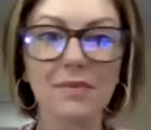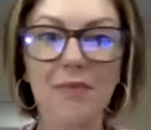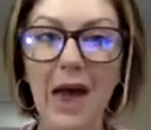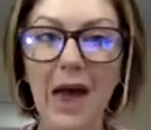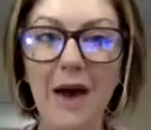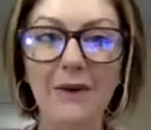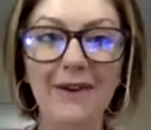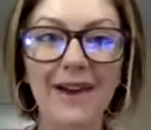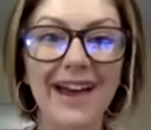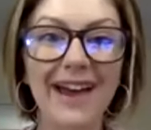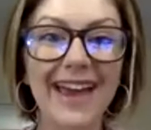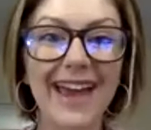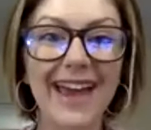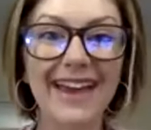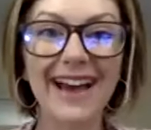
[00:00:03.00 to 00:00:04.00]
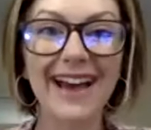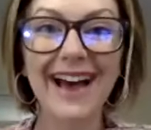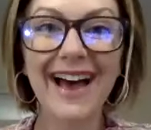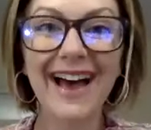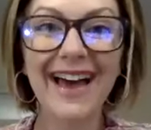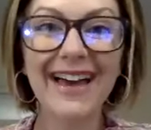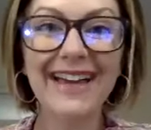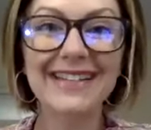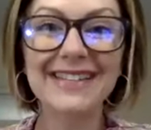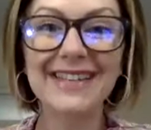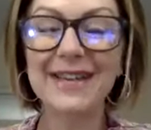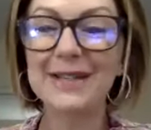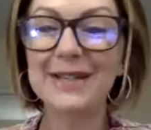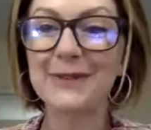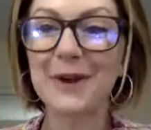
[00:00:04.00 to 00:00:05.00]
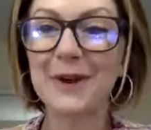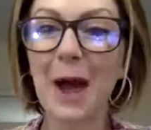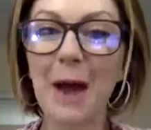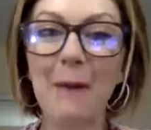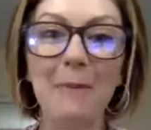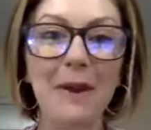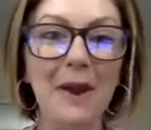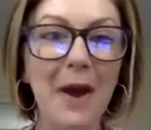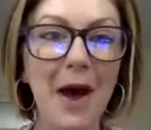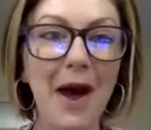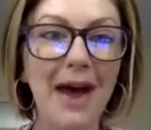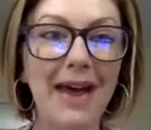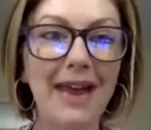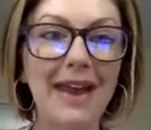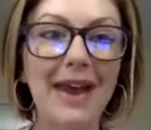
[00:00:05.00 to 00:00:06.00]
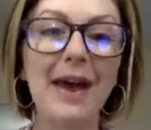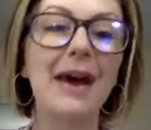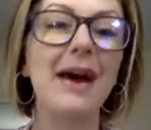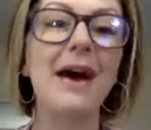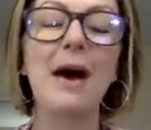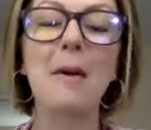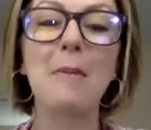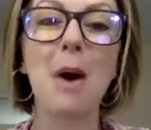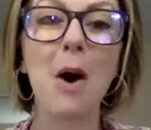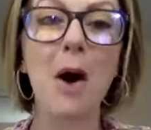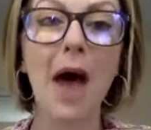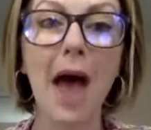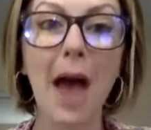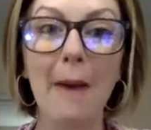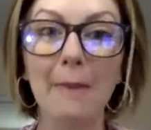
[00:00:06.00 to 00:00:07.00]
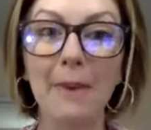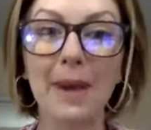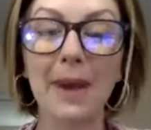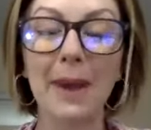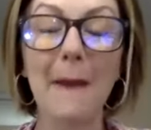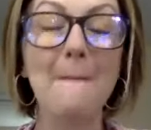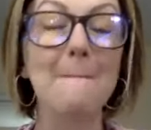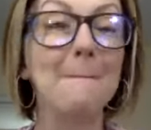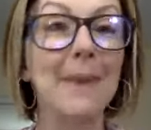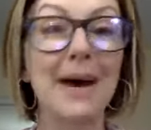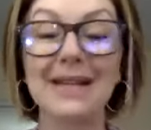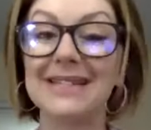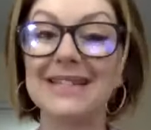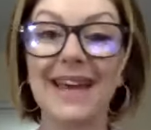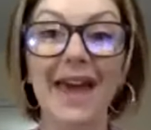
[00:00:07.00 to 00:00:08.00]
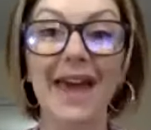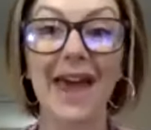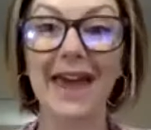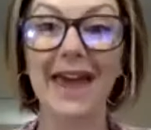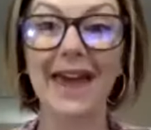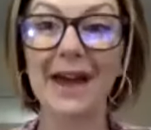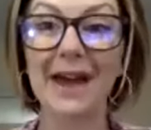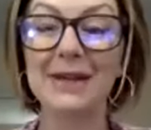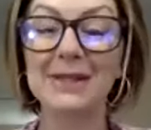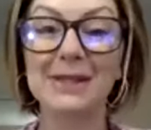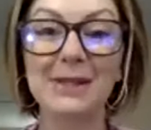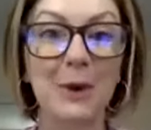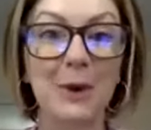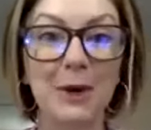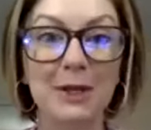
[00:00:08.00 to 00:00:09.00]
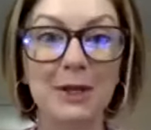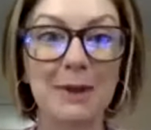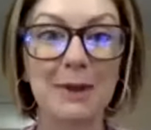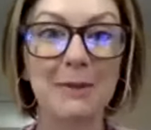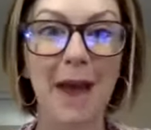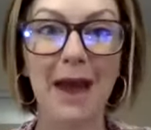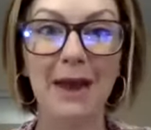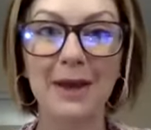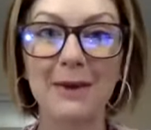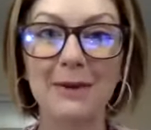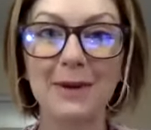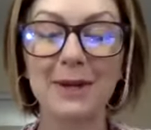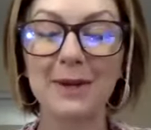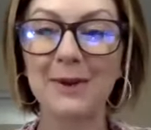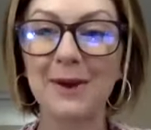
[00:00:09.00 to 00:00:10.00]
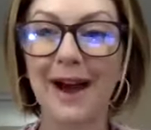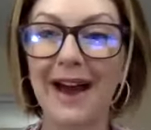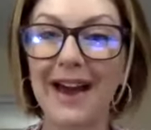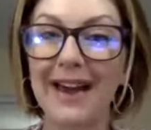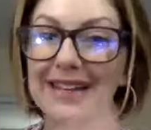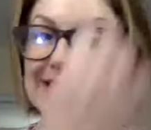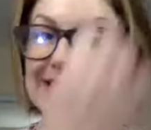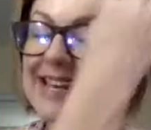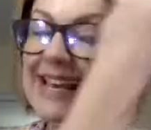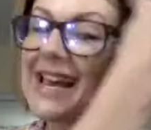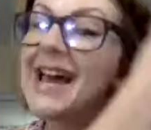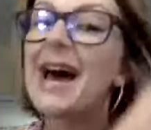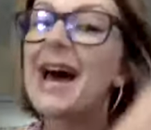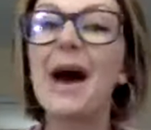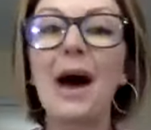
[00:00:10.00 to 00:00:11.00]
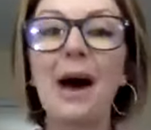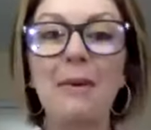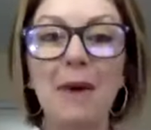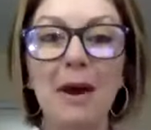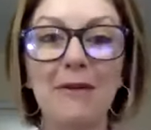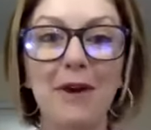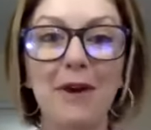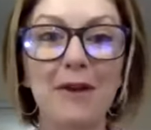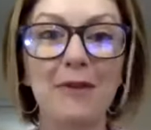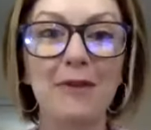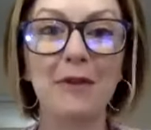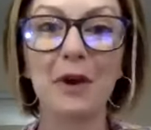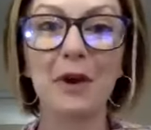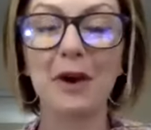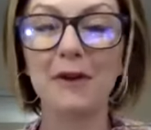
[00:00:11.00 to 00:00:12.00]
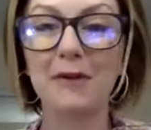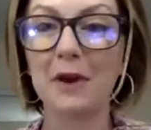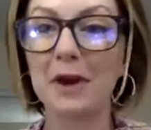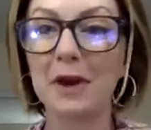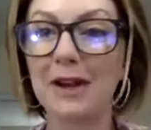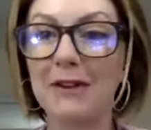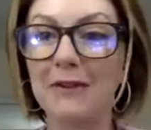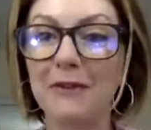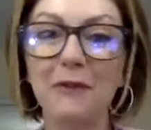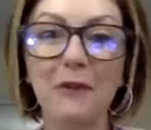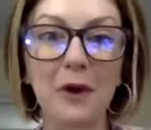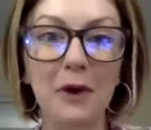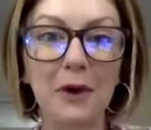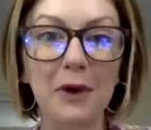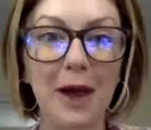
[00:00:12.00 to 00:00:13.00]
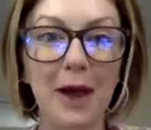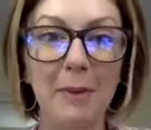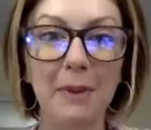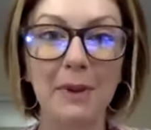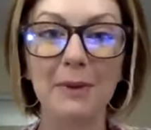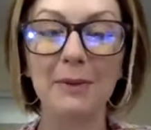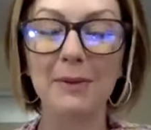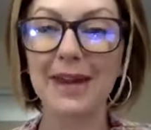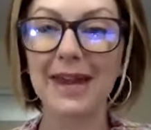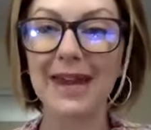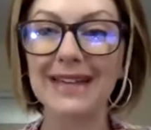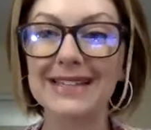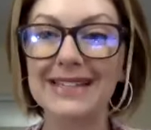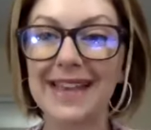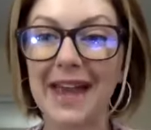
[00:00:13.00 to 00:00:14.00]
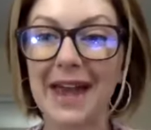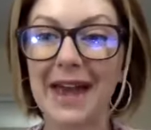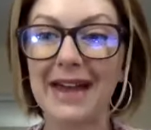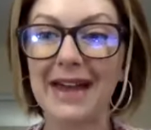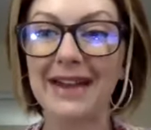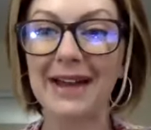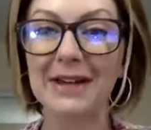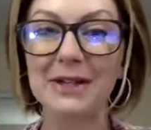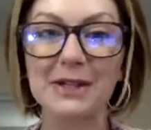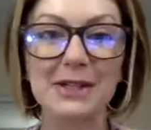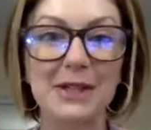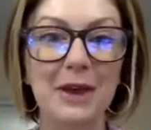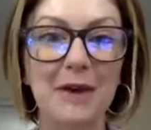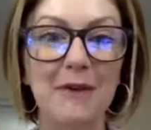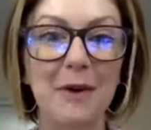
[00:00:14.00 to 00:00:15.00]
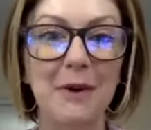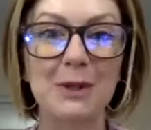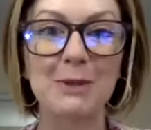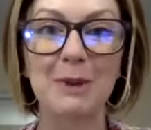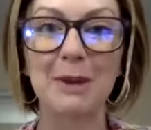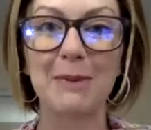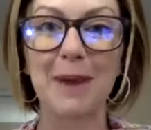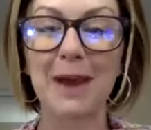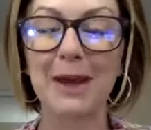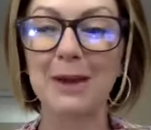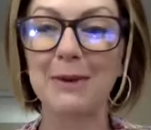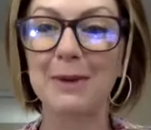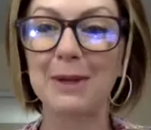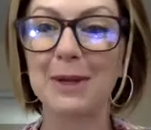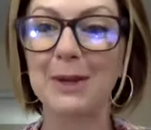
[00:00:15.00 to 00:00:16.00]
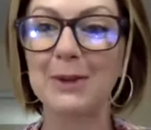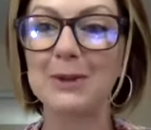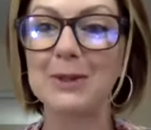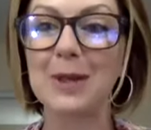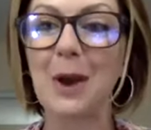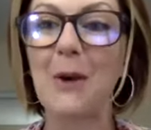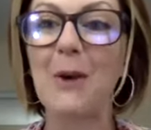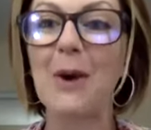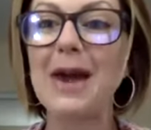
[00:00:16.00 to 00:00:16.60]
All right. Hey guys, thanks for hopping on. Happy Monday. It's so good to be back here with you guys. I've had a very, very full couple of weeks and I just love always being back here with you. So